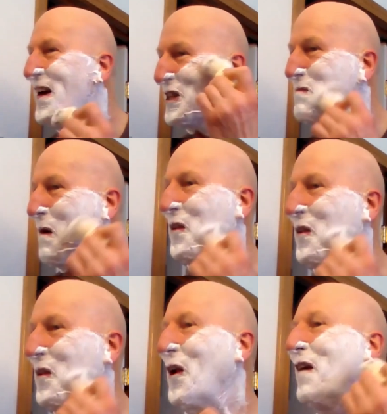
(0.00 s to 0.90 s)
Spelled
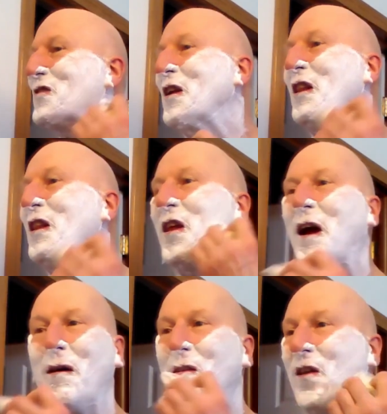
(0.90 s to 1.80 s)
it off so you didn't think I
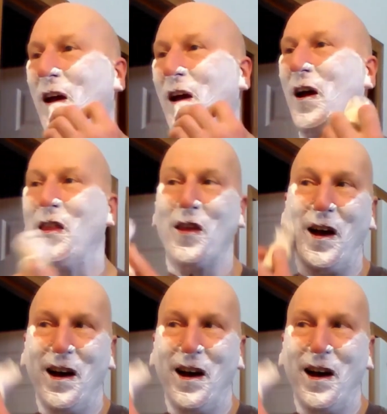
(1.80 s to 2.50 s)
was saying anything